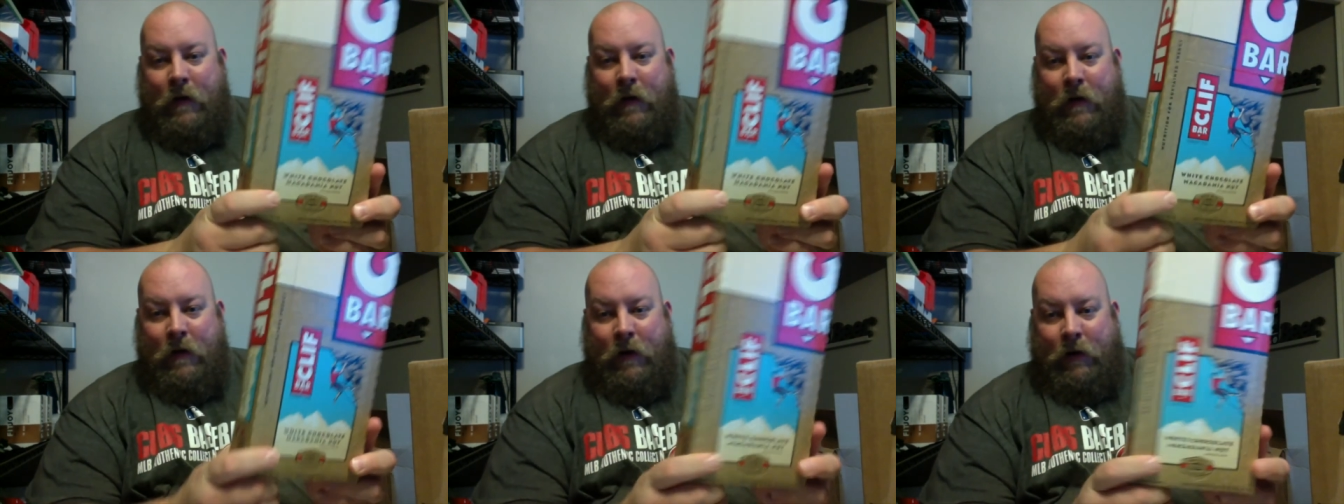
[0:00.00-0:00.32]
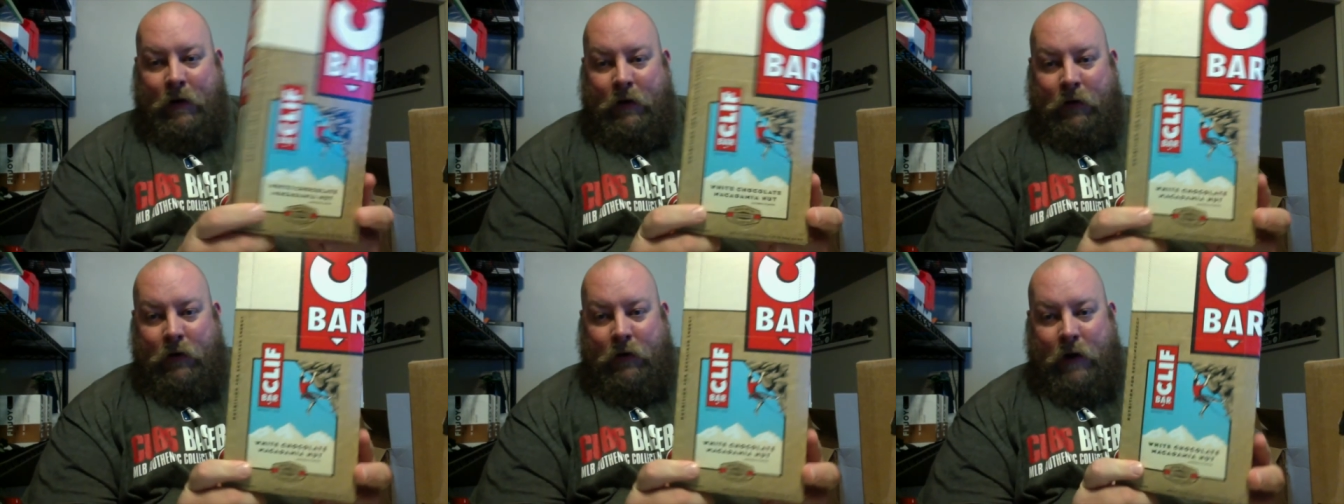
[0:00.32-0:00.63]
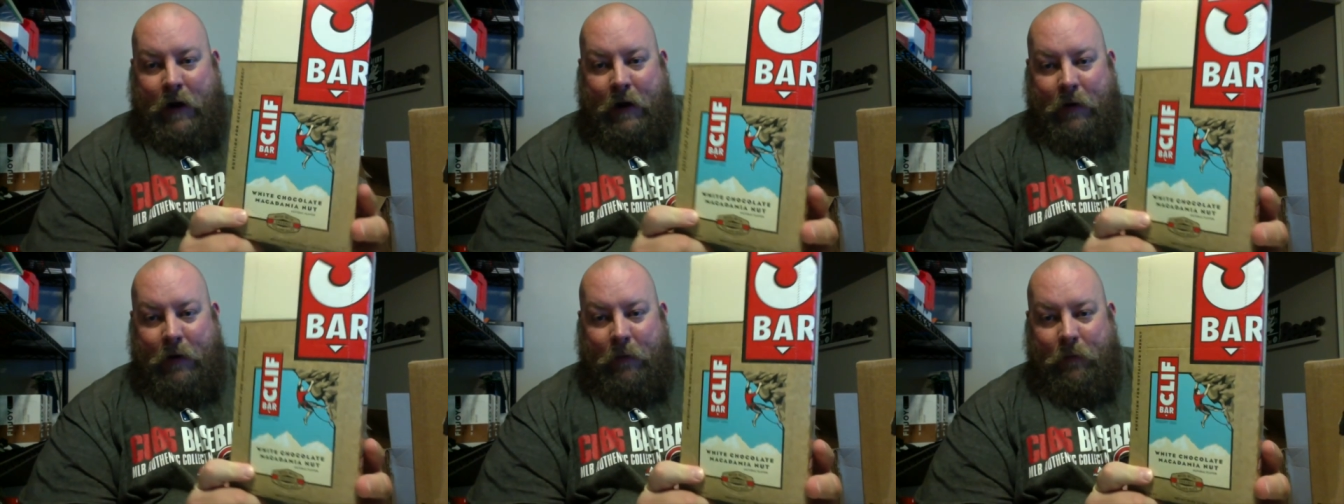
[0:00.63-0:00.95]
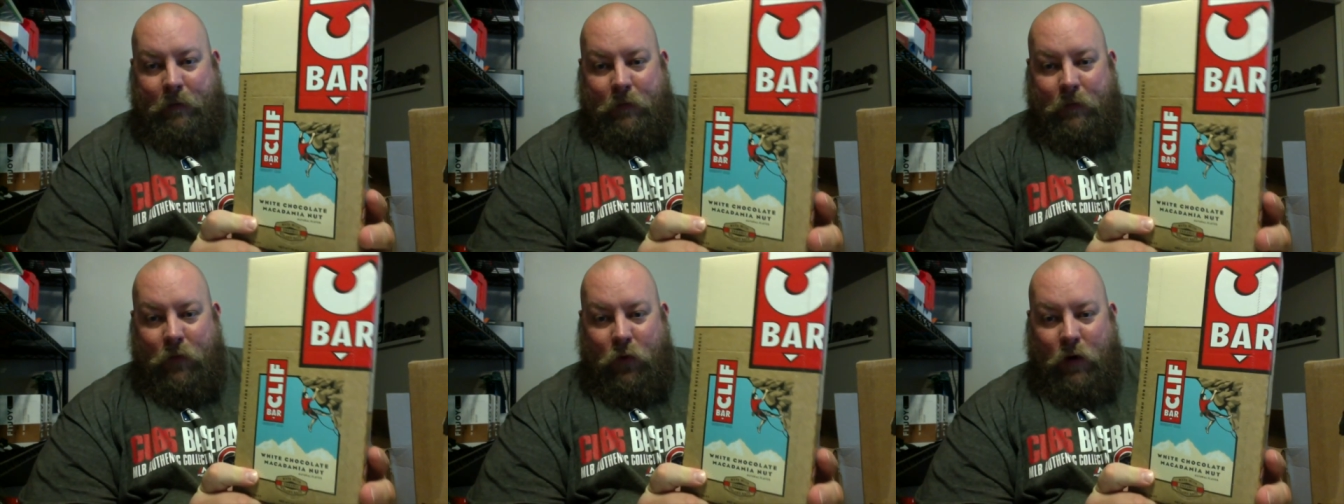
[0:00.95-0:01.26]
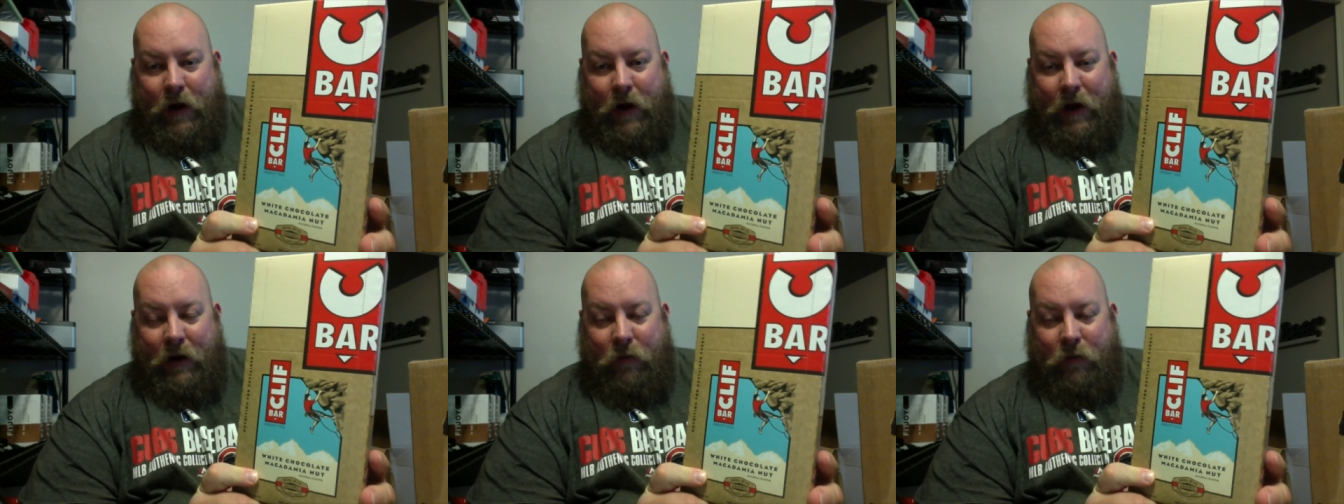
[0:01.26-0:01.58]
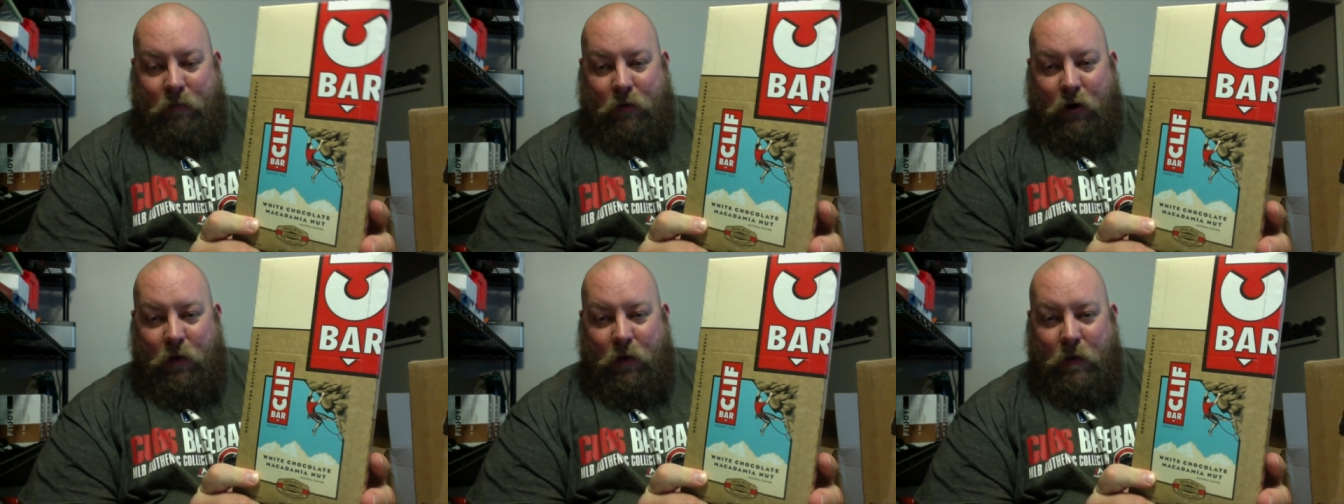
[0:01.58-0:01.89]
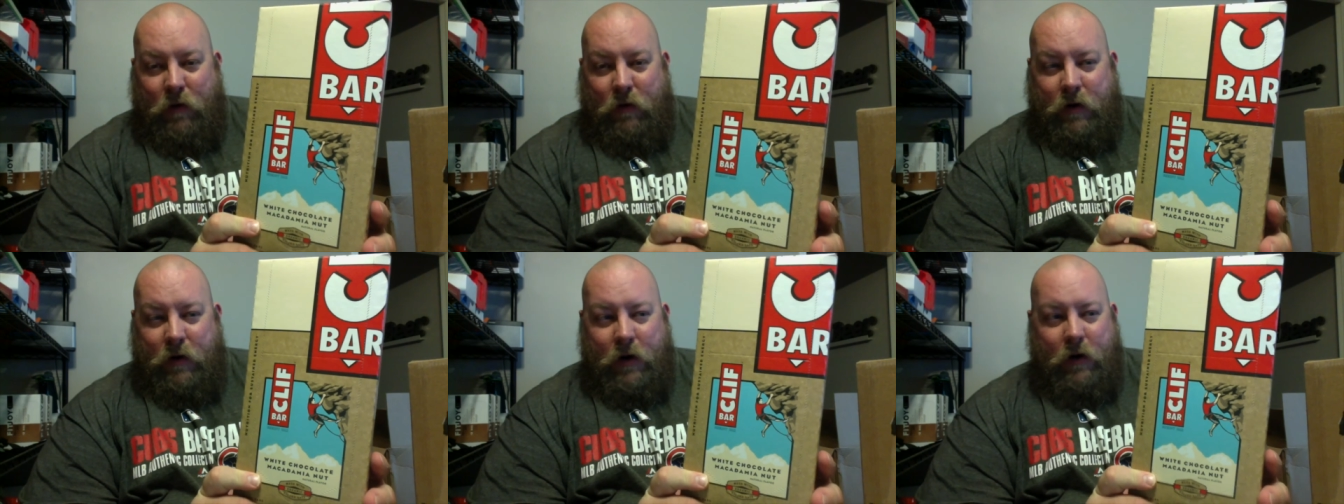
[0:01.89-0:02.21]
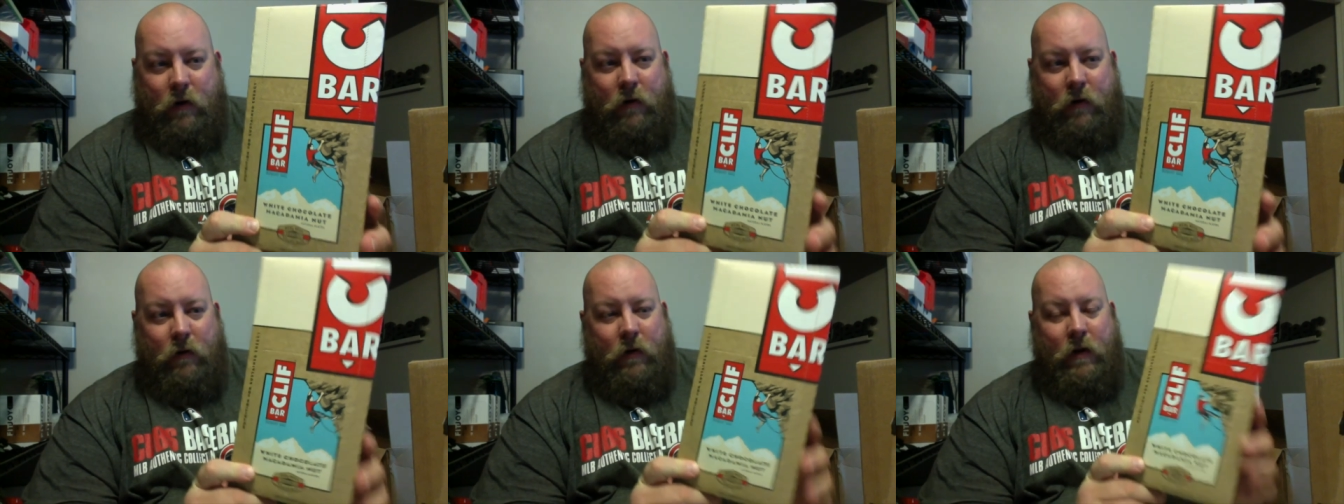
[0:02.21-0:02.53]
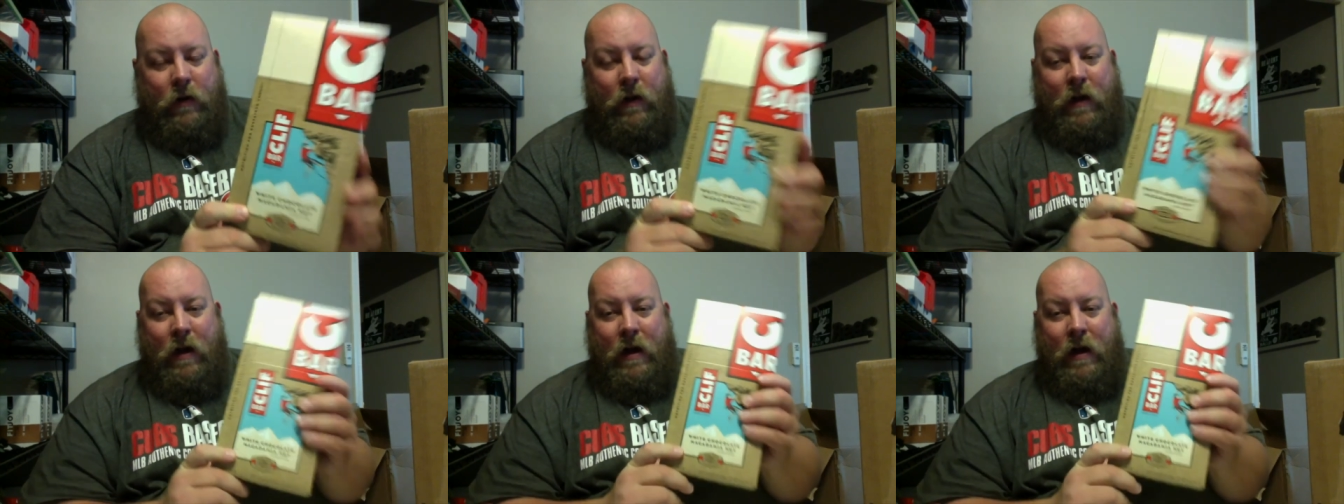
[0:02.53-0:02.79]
Another item where I had a promo code